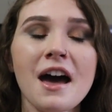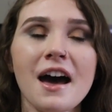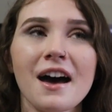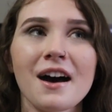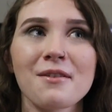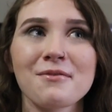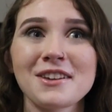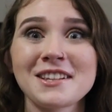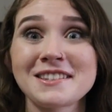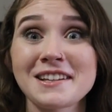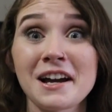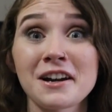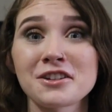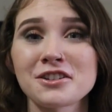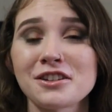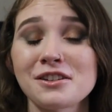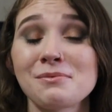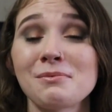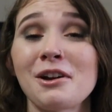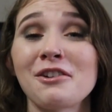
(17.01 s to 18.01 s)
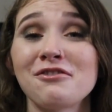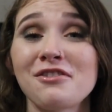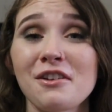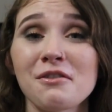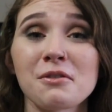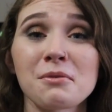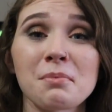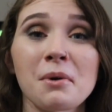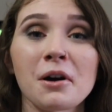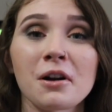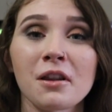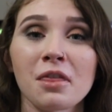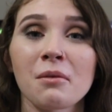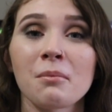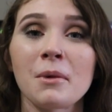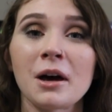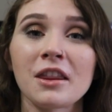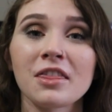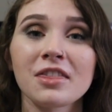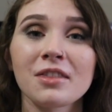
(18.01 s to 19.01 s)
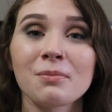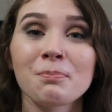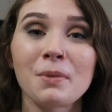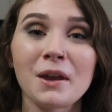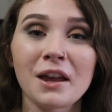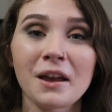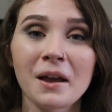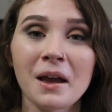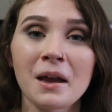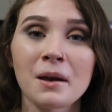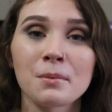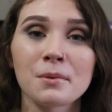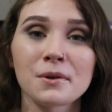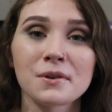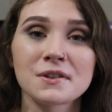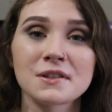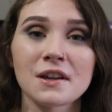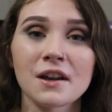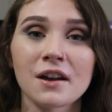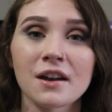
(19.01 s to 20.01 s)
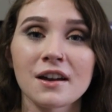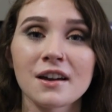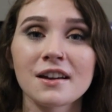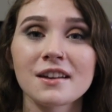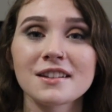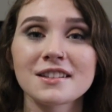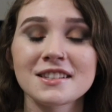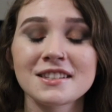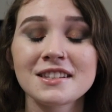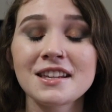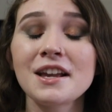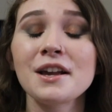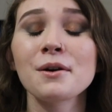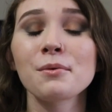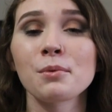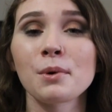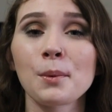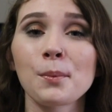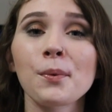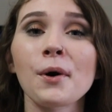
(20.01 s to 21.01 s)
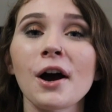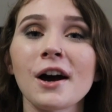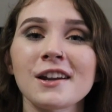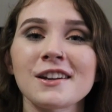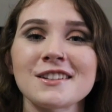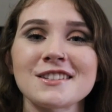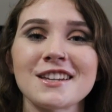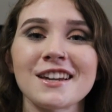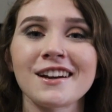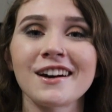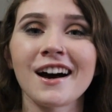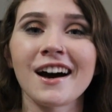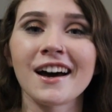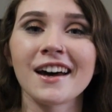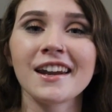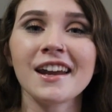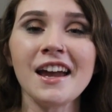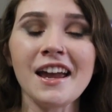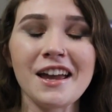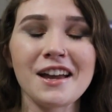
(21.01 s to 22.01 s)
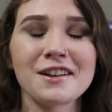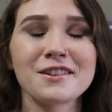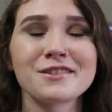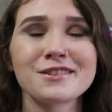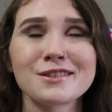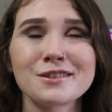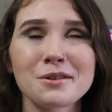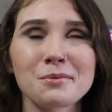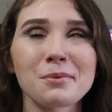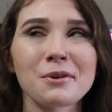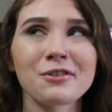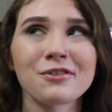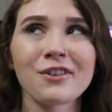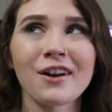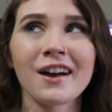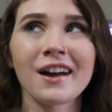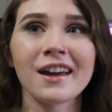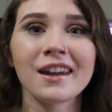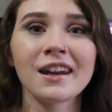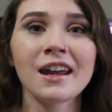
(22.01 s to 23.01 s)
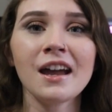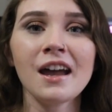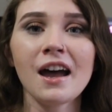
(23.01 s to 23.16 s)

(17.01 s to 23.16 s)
It's actually my favorite part of the month, being able to see what products I got. It's super fun.